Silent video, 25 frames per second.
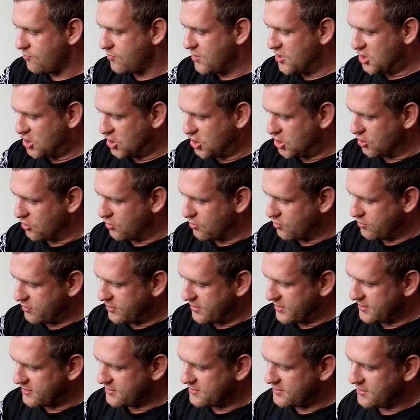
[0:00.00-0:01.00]
be sure
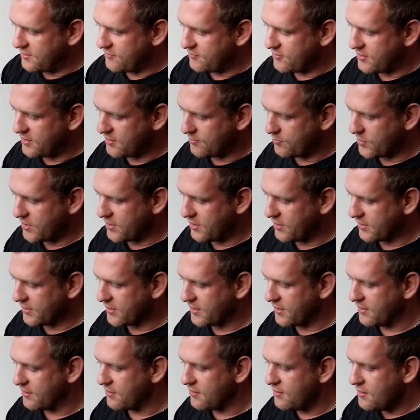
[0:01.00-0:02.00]
that it never happen
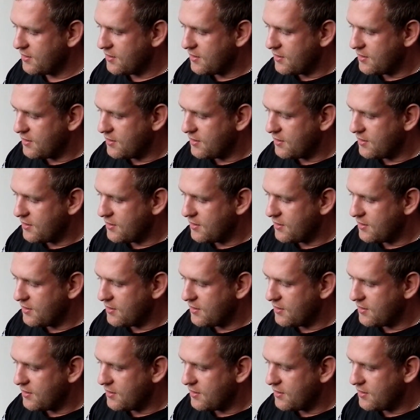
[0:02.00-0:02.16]
again.